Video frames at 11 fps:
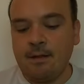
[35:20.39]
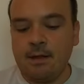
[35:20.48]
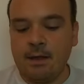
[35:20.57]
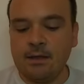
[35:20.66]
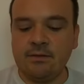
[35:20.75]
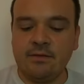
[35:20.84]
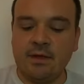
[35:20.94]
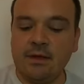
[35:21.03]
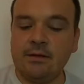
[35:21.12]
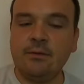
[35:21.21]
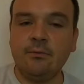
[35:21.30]
and
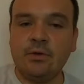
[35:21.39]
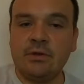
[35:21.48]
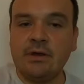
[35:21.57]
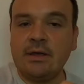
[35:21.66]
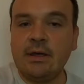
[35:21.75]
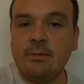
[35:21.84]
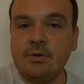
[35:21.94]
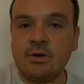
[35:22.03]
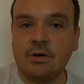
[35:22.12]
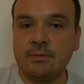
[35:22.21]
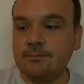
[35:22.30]
then with a
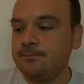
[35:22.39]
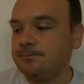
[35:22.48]
hammer